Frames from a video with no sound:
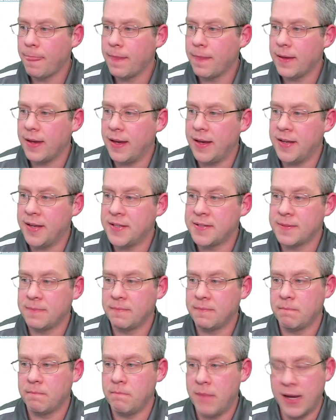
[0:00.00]
is
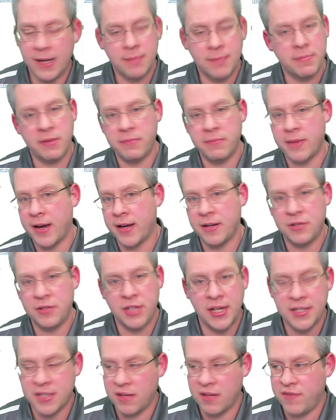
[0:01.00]
make me my
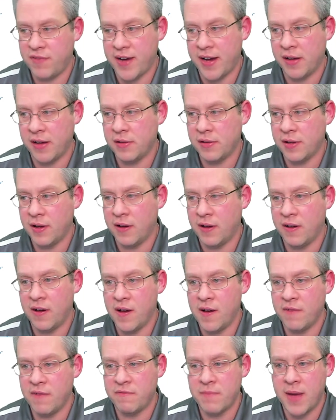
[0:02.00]
JSON file
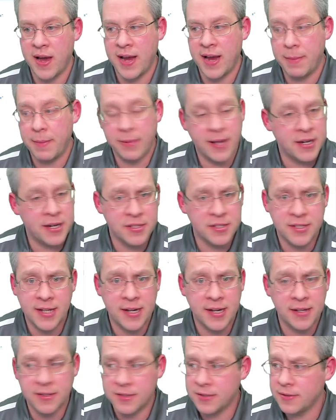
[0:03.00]
of my application
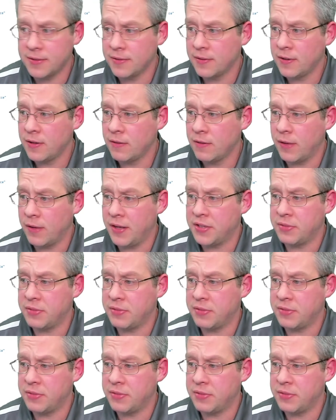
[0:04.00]
settings, right?